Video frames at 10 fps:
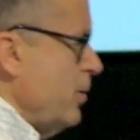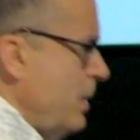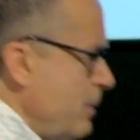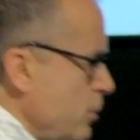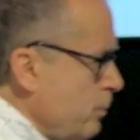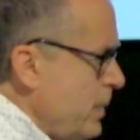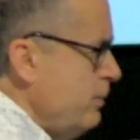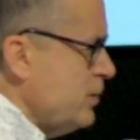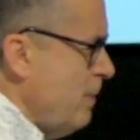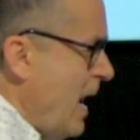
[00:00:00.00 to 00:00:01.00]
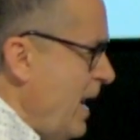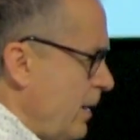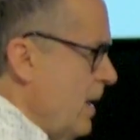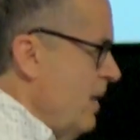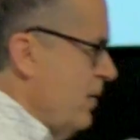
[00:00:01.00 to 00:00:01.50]
people's
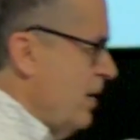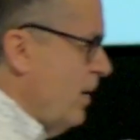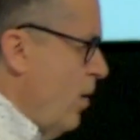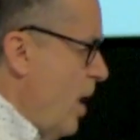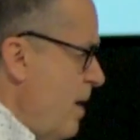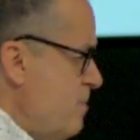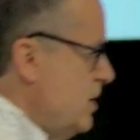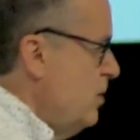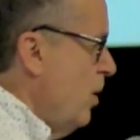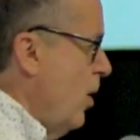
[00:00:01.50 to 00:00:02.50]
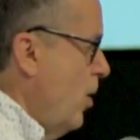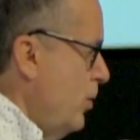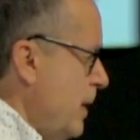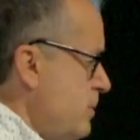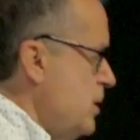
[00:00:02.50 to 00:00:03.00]
mind. They think, oh, I'm too
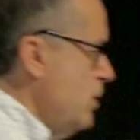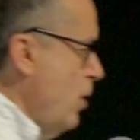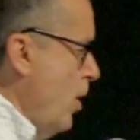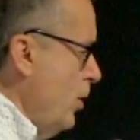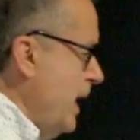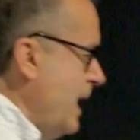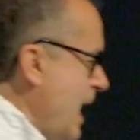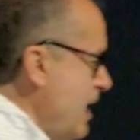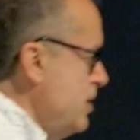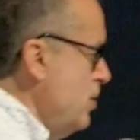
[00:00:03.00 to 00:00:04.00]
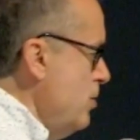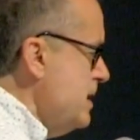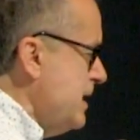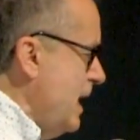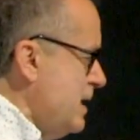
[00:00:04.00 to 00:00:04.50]
old. I can't do
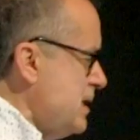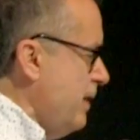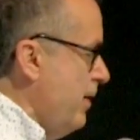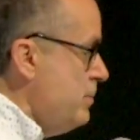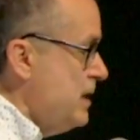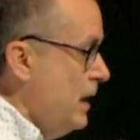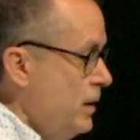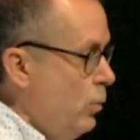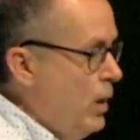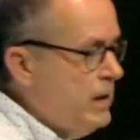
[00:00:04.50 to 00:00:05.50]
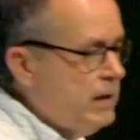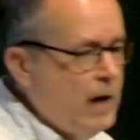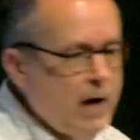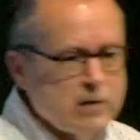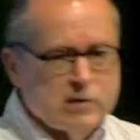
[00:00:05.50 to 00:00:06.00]
this kind of stuff. I'm telling you what,
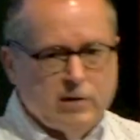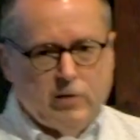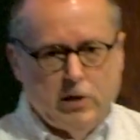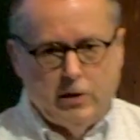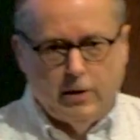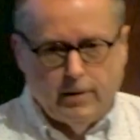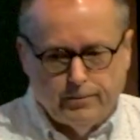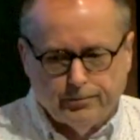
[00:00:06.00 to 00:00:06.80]
God is living in you.